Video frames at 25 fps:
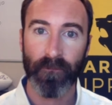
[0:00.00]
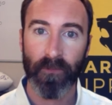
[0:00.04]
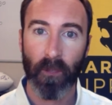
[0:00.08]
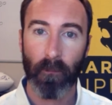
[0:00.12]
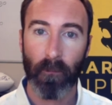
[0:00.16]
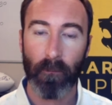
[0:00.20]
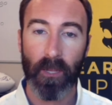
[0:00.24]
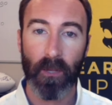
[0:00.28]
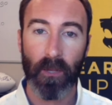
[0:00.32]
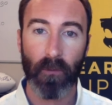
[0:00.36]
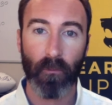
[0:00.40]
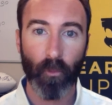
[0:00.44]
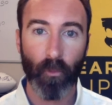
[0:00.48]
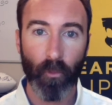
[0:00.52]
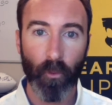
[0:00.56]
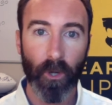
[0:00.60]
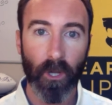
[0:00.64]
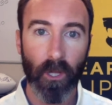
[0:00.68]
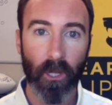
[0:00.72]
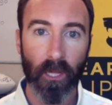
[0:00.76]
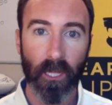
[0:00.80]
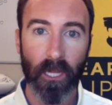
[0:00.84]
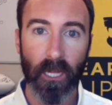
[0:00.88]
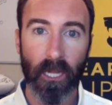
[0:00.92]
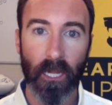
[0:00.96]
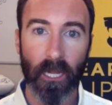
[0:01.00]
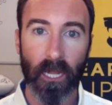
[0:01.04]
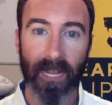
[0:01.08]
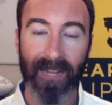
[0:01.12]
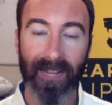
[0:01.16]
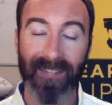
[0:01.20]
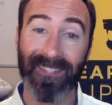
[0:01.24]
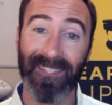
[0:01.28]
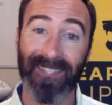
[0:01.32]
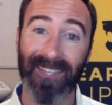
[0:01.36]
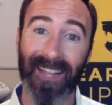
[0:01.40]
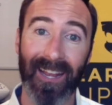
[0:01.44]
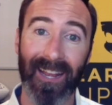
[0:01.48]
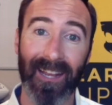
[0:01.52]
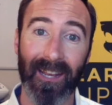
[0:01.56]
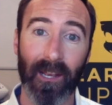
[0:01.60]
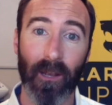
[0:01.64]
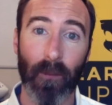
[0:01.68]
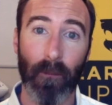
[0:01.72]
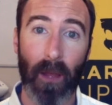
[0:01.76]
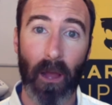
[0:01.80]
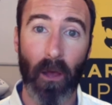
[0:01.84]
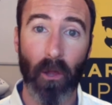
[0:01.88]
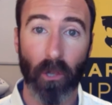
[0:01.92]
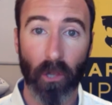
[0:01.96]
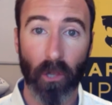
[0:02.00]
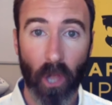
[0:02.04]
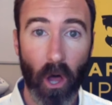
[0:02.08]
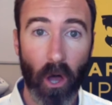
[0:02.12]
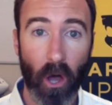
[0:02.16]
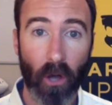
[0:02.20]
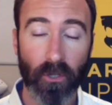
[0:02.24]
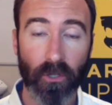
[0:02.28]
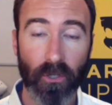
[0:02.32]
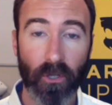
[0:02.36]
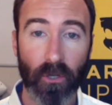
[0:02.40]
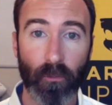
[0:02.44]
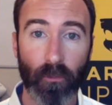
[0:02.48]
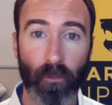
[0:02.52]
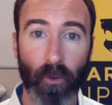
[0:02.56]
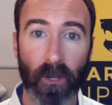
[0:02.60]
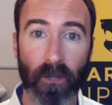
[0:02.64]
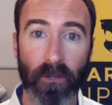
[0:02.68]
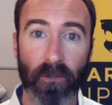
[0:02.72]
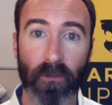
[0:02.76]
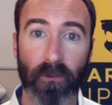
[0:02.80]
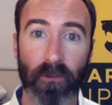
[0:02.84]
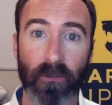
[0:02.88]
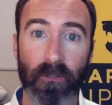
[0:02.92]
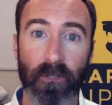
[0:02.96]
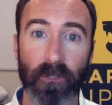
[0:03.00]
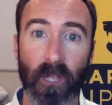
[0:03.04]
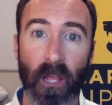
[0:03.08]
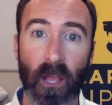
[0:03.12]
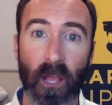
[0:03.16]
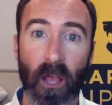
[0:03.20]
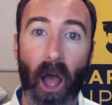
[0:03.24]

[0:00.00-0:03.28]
being really excited about long-term renters.